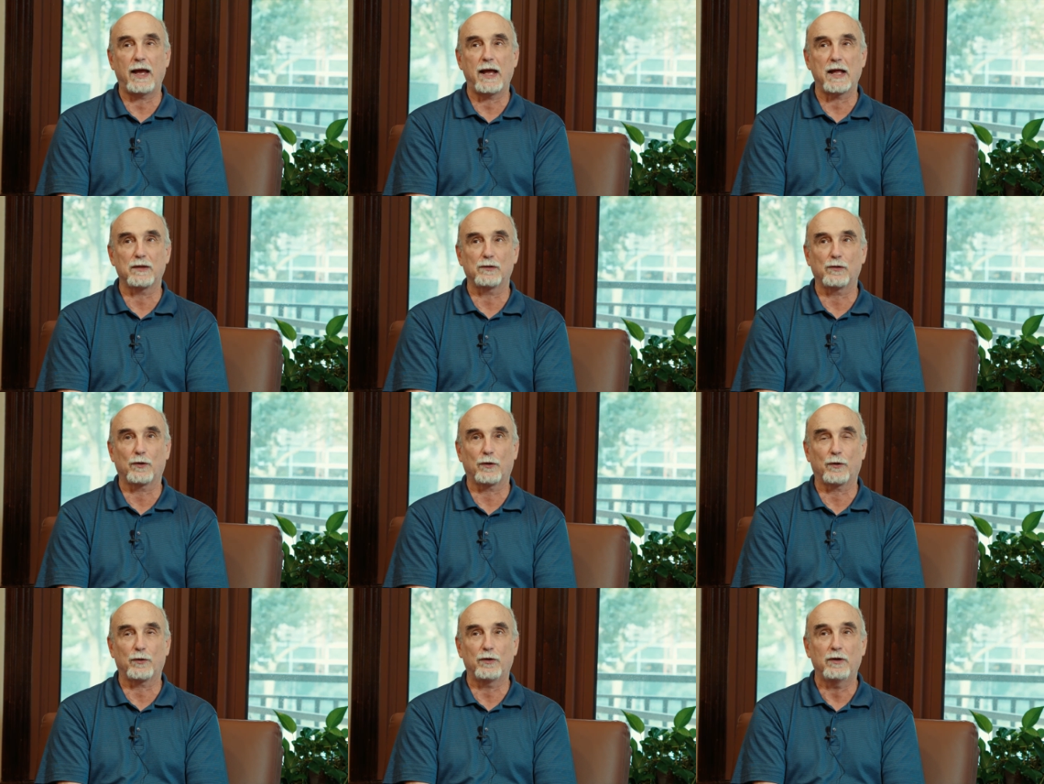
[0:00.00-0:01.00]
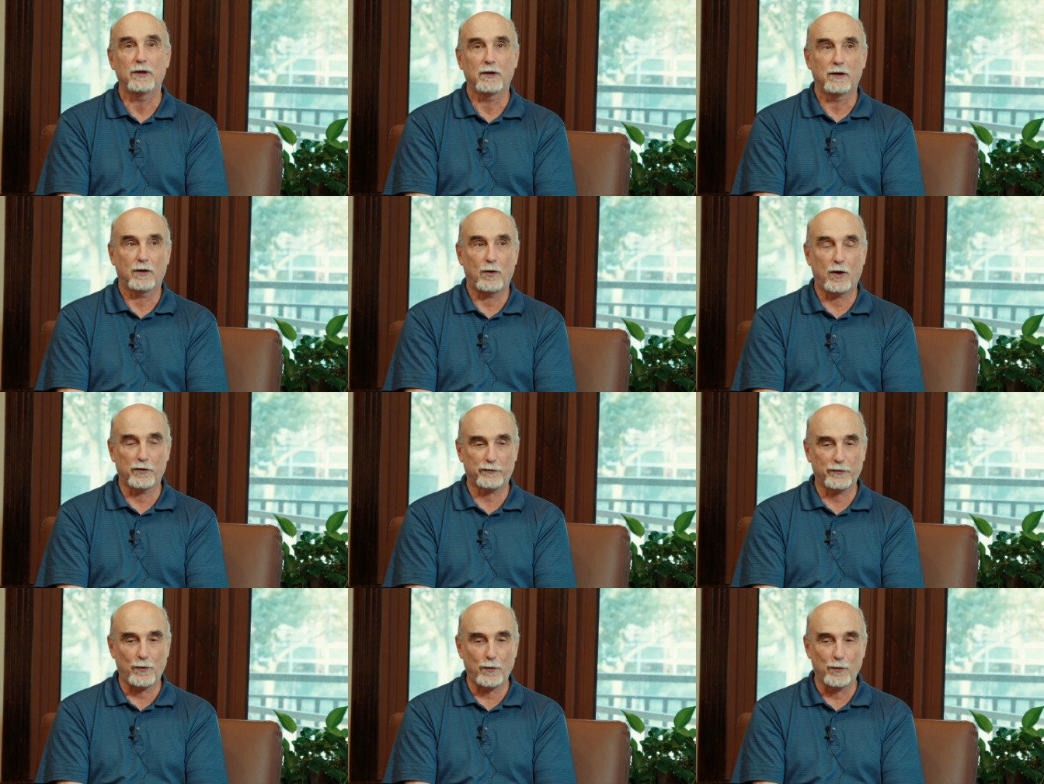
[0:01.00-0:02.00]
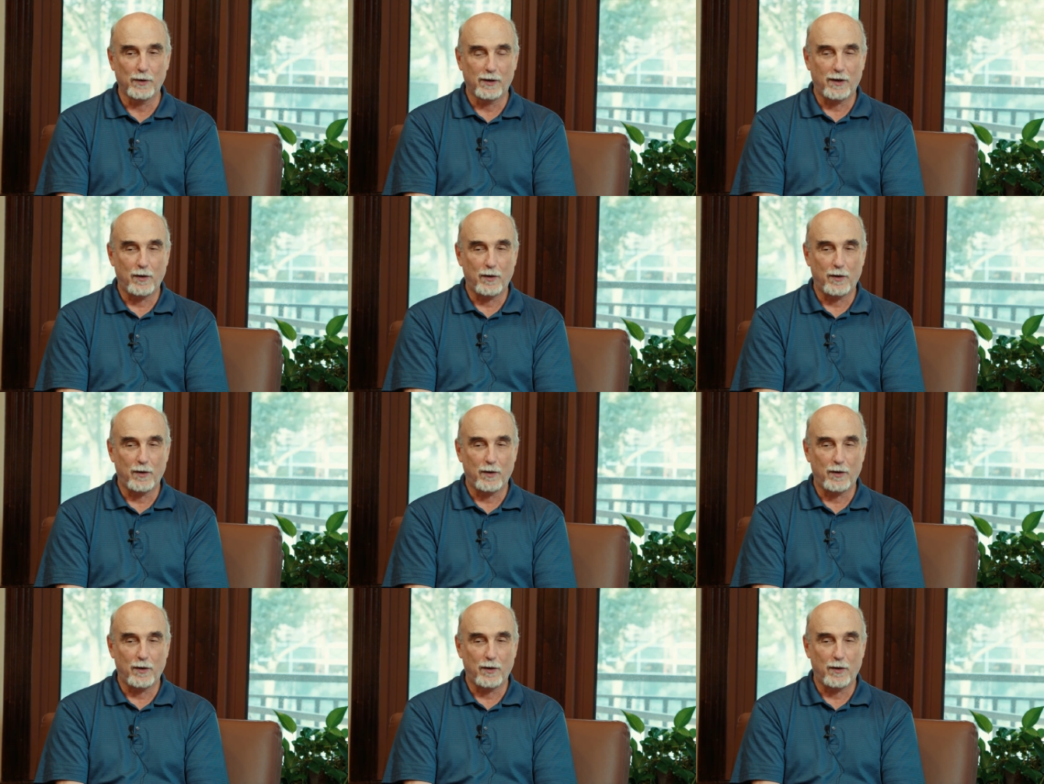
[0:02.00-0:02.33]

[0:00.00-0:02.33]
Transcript: and learn also